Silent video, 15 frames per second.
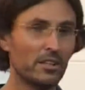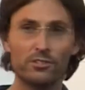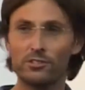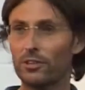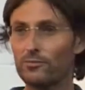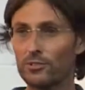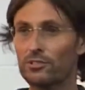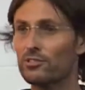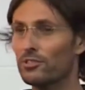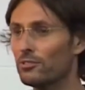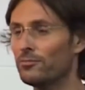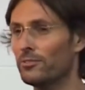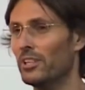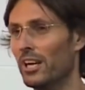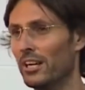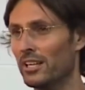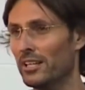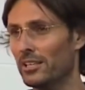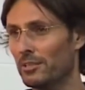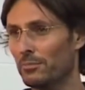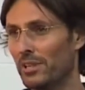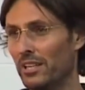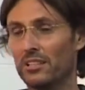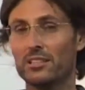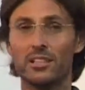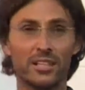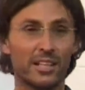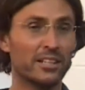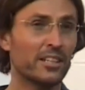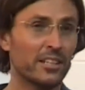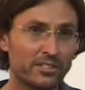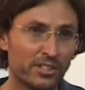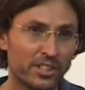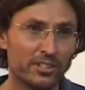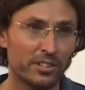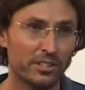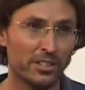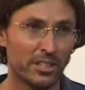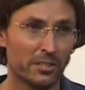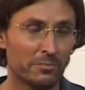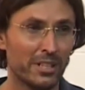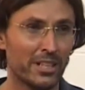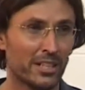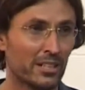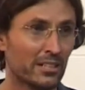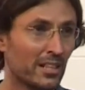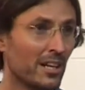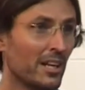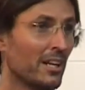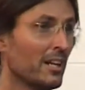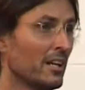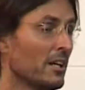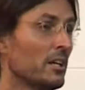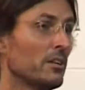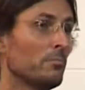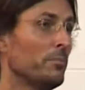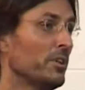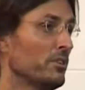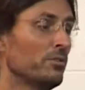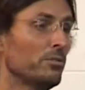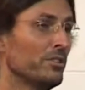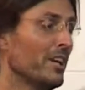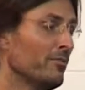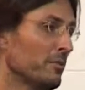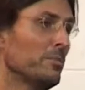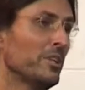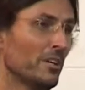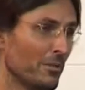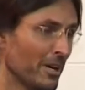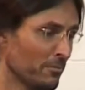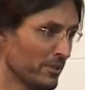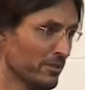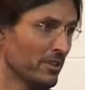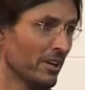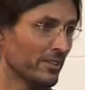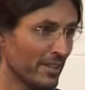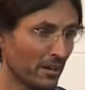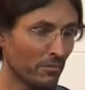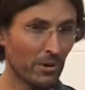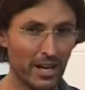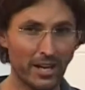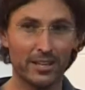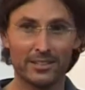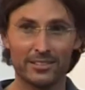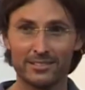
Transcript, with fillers: So if you still feel like eating meat, continue to eat meat, but you'll never be at one with God that way.